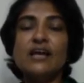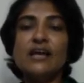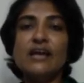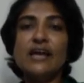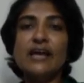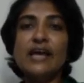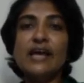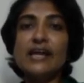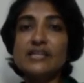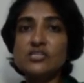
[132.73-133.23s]

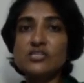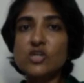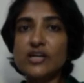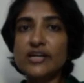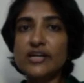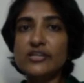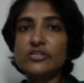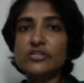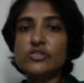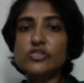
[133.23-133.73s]
It is
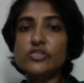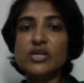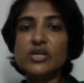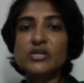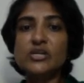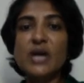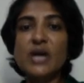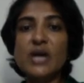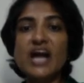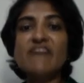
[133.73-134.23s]
not unusual
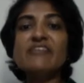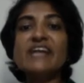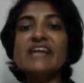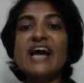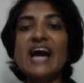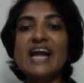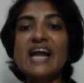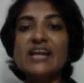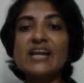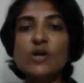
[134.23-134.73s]
to have an
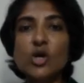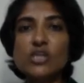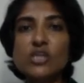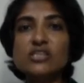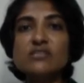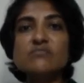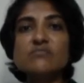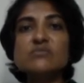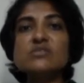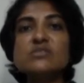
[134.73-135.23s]

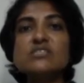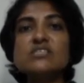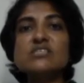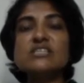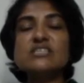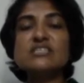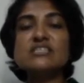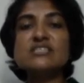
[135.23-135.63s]
algorithms